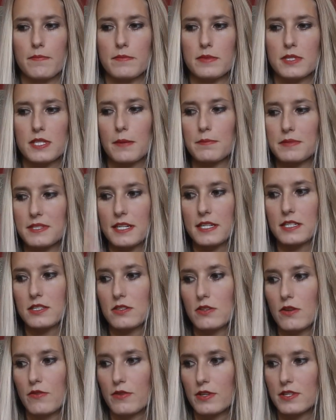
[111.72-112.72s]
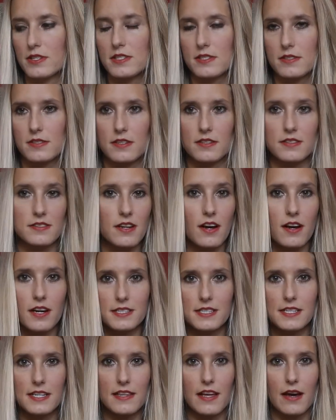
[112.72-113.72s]
subsection of the
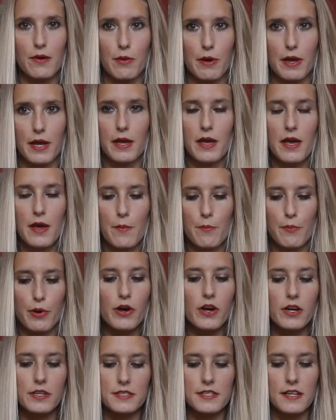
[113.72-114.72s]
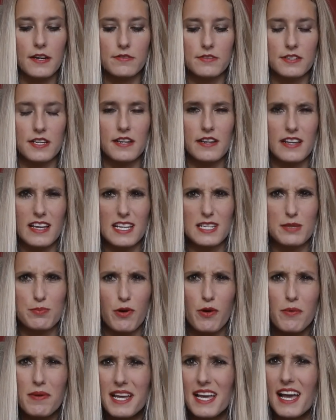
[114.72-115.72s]
society that we put ourselves in is
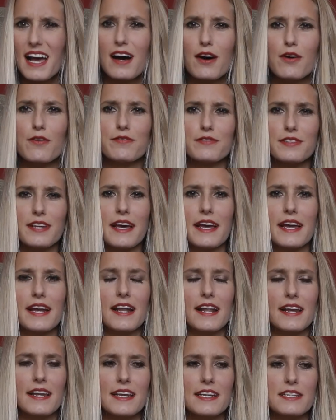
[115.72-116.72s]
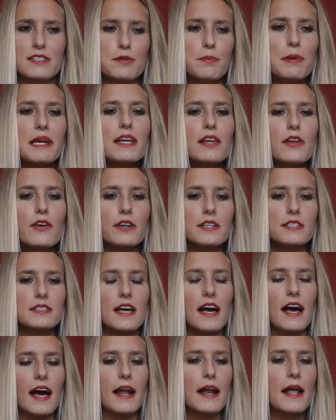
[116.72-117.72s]
probably out of date and needs to be looked
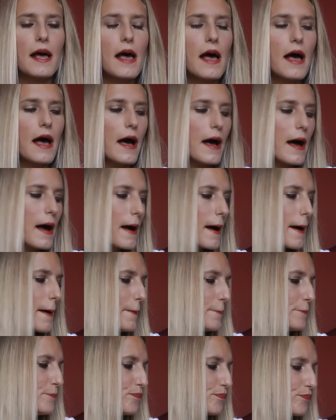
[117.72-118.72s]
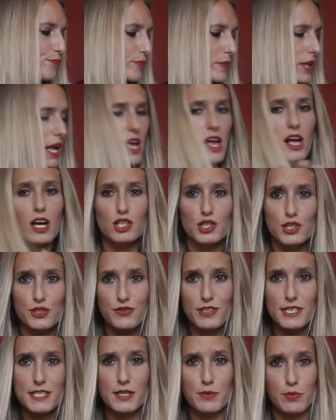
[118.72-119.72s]
at. I'll just
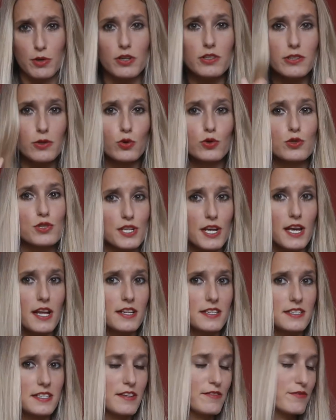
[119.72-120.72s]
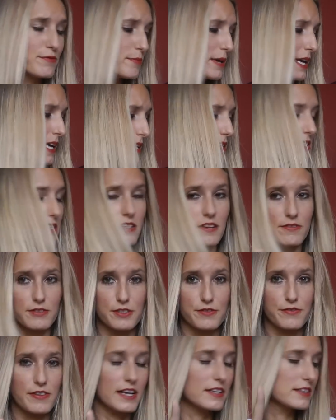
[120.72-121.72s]
read you what alternative means. I've
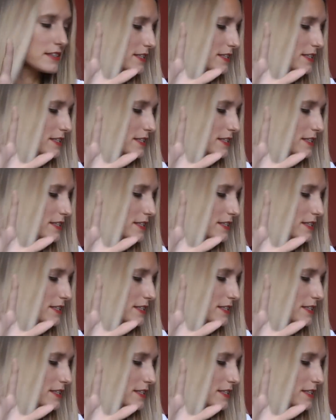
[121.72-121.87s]
just found